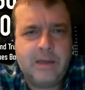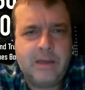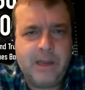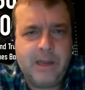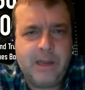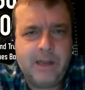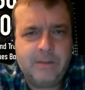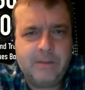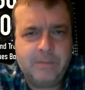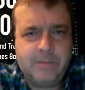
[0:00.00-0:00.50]
I
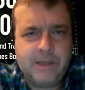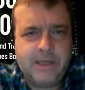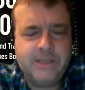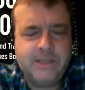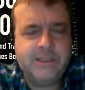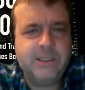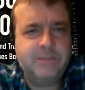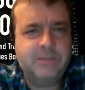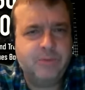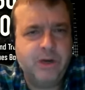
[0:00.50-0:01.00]
mean, the
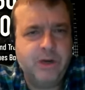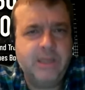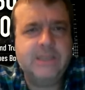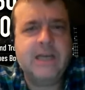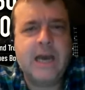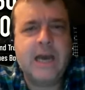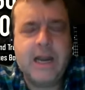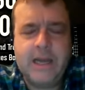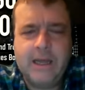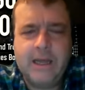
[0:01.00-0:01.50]
place is pretty
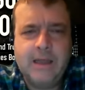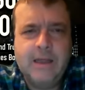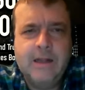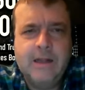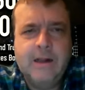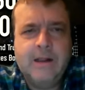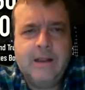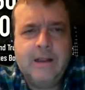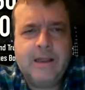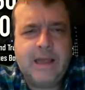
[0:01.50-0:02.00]
tiny.
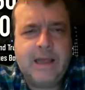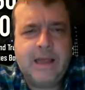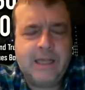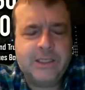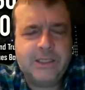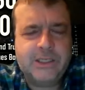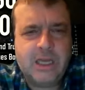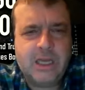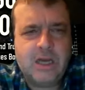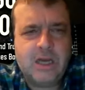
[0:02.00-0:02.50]

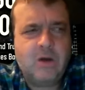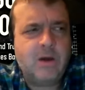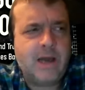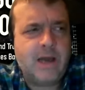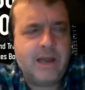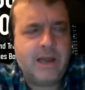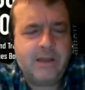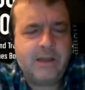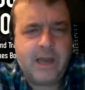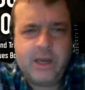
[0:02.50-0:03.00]
And so
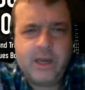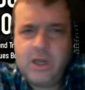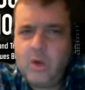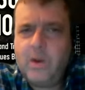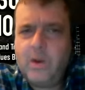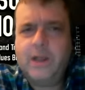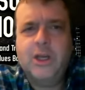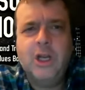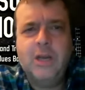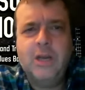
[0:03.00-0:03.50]
I, I knew
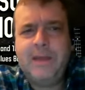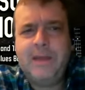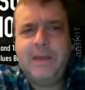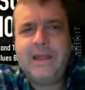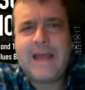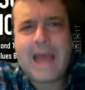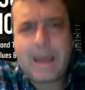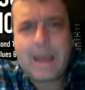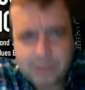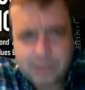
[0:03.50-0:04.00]
it couldn't be
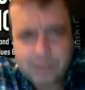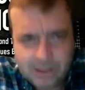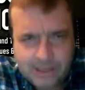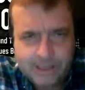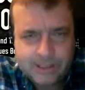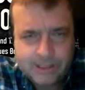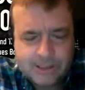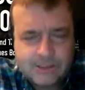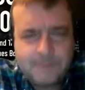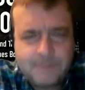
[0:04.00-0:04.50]
that
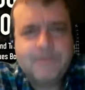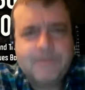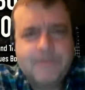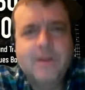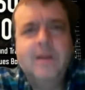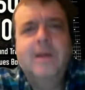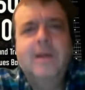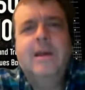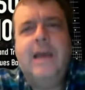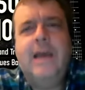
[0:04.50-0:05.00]
place.
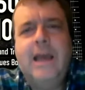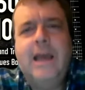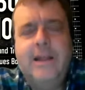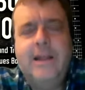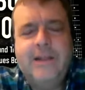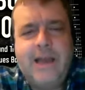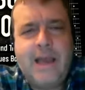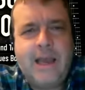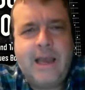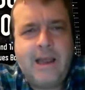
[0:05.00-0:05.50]

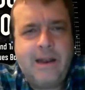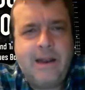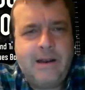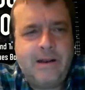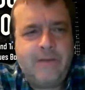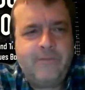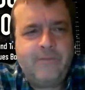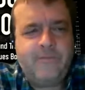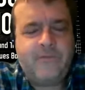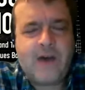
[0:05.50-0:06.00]
And then
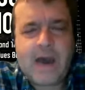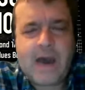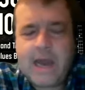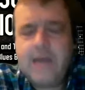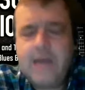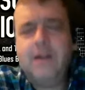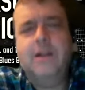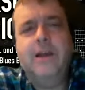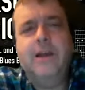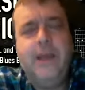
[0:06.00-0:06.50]

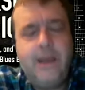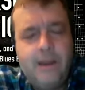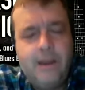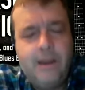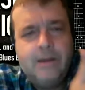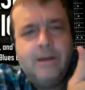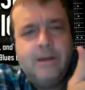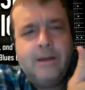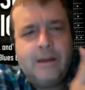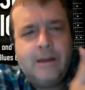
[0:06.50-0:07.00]
finally,
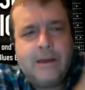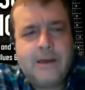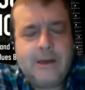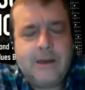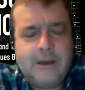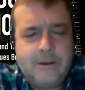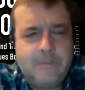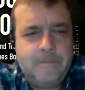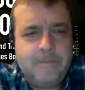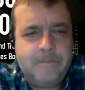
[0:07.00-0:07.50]

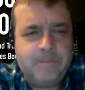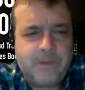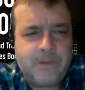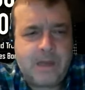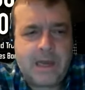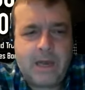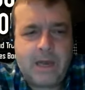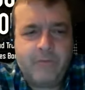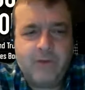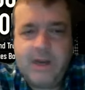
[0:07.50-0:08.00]
um,
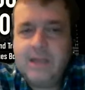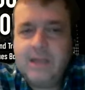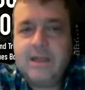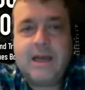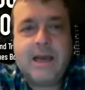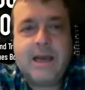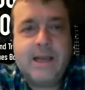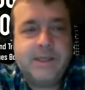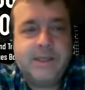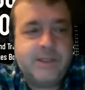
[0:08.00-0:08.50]
I
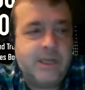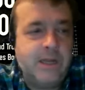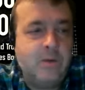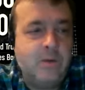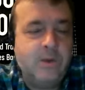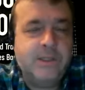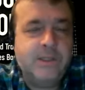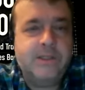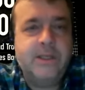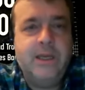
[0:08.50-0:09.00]
realized that it
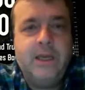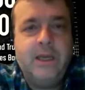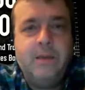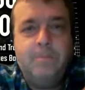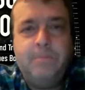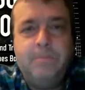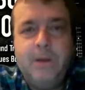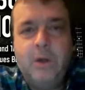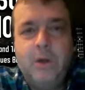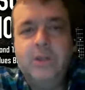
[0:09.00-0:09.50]
was the
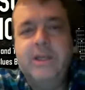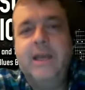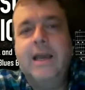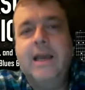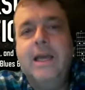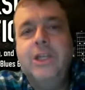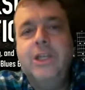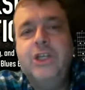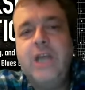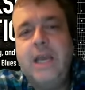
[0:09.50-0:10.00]
building
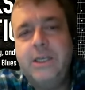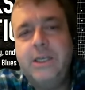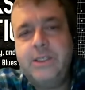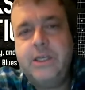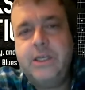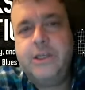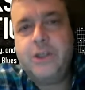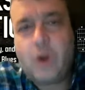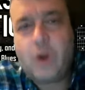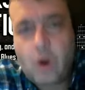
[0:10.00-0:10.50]

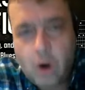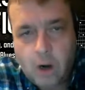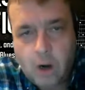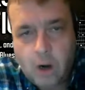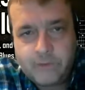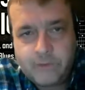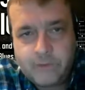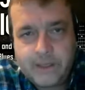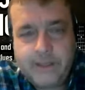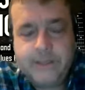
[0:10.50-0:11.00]
adjacent to
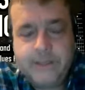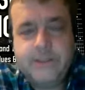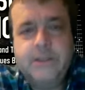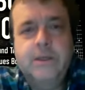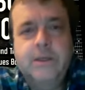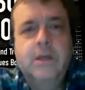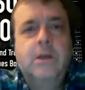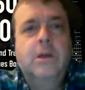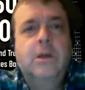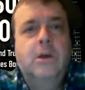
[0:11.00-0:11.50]

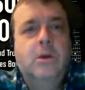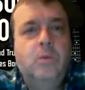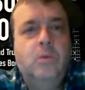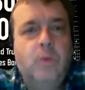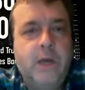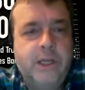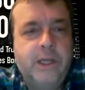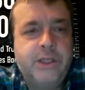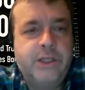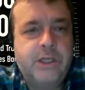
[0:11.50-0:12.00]
Harvey's,
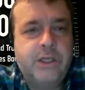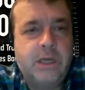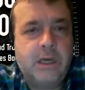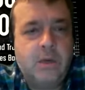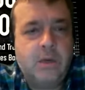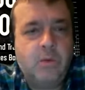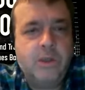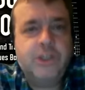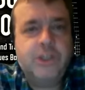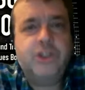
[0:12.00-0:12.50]
which
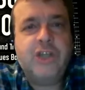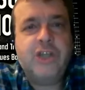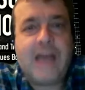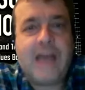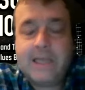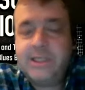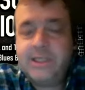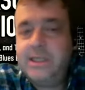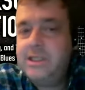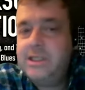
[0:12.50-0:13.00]
uh, was
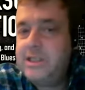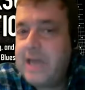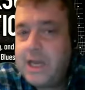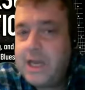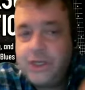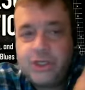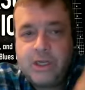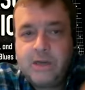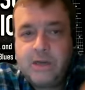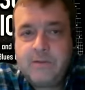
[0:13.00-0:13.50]
Jackson
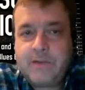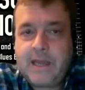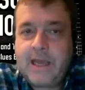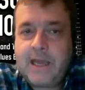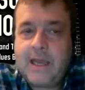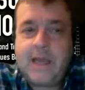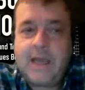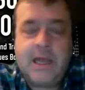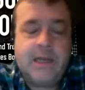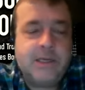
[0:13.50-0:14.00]
Station.
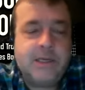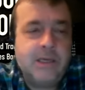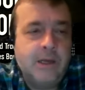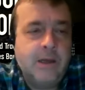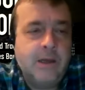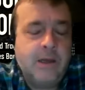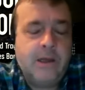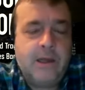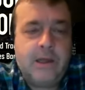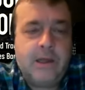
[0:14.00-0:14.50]
And
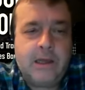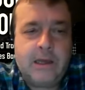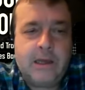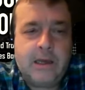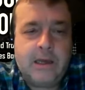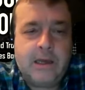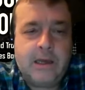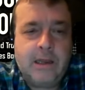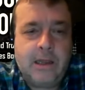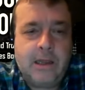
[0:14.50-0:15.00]

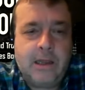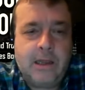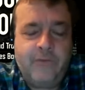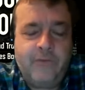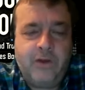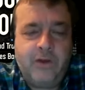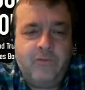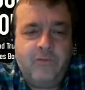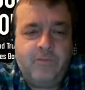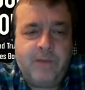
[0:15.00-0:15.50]
uh,
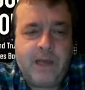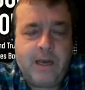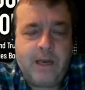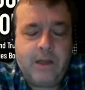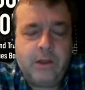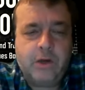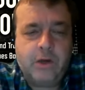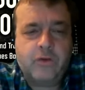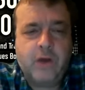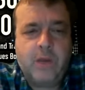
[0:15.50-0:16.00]
if you've been
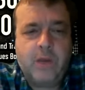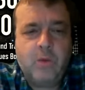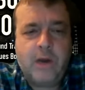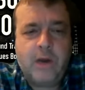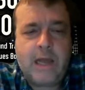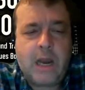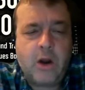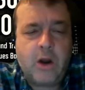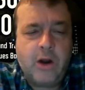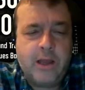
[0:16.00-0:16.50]
in the Greenwood
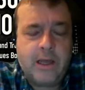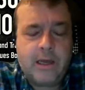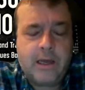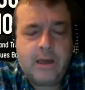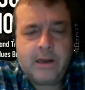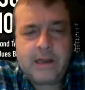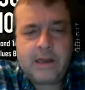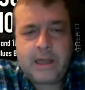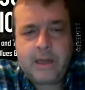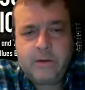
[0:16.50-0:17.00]

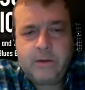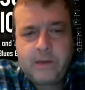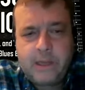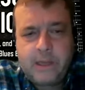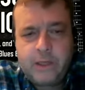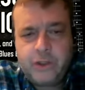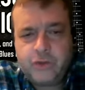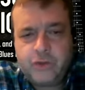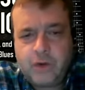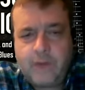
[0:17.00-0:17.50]
area and,
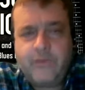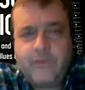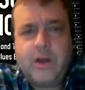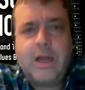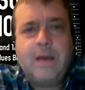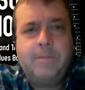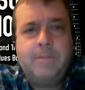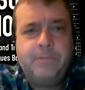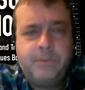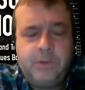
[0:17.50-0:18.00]
and driven
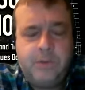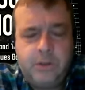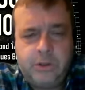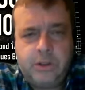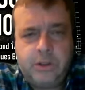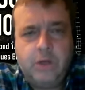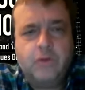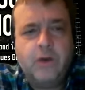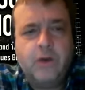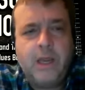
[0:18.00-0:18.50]
up
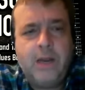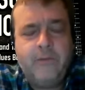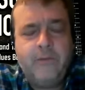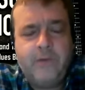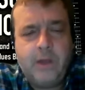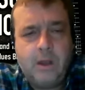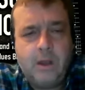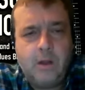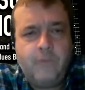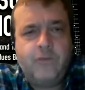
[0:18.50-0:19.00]
to
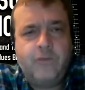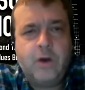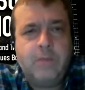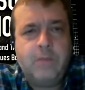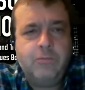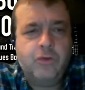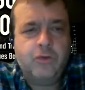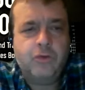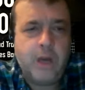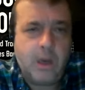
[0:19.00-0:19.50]
Greenville
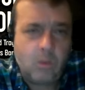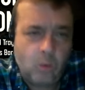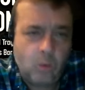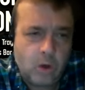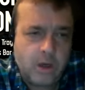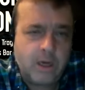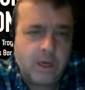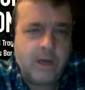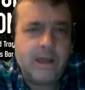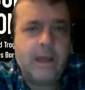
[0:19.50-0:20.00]
from
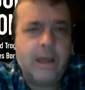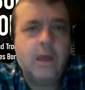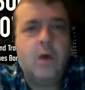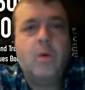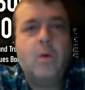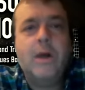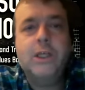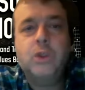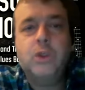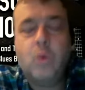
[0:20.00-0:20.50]
Greenwood and
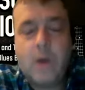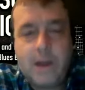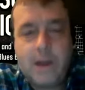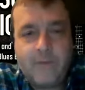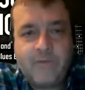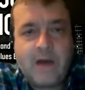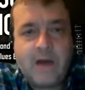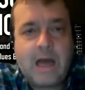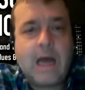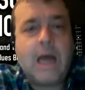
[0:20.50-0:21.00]
go on
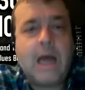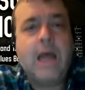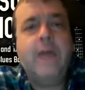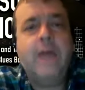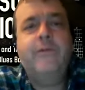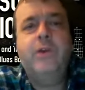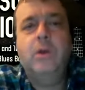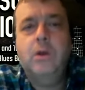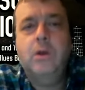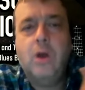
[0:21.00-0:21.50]

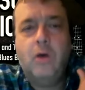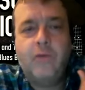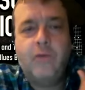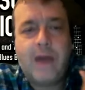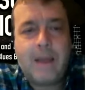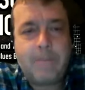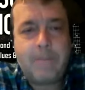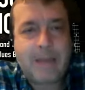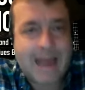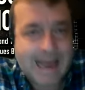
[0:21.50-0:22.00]
25, you'll go
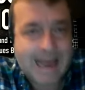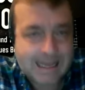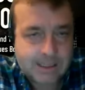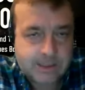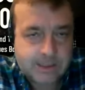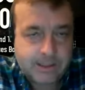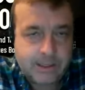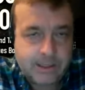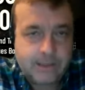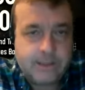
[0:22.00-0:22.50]
right
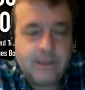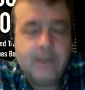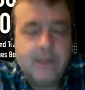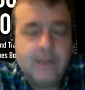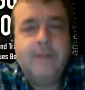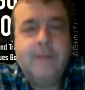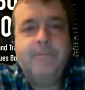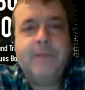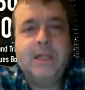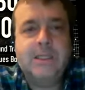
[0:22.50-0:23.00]
past it.
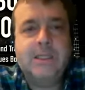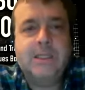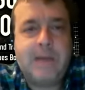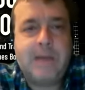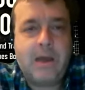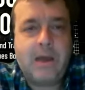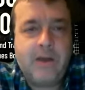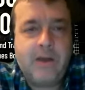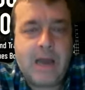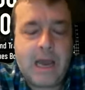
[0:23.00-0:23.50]
It's
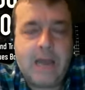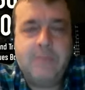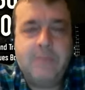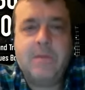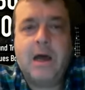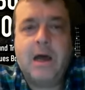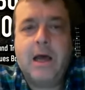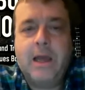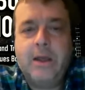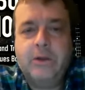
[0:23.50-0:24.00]
about nine
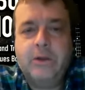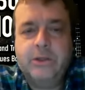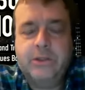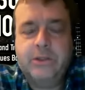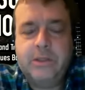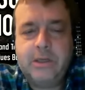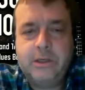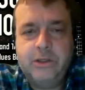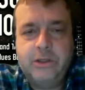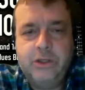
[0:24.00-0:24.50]
miles
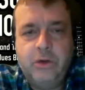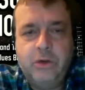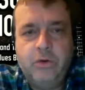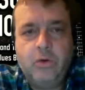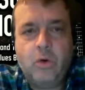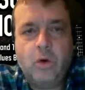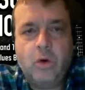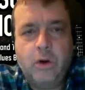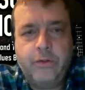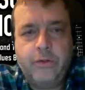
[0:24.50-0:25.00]
uh, due
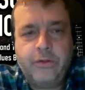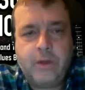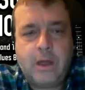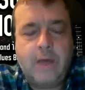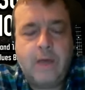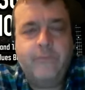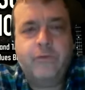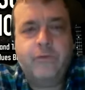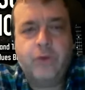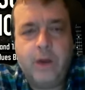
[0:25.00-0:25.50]
north
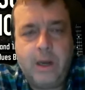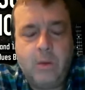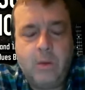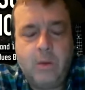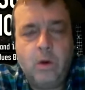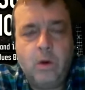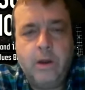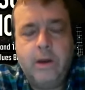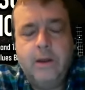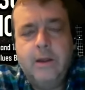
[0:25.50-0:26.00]
of
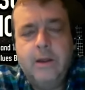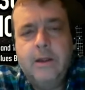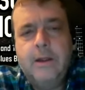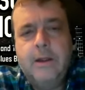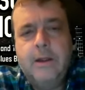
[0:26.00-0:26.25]
Greenwood.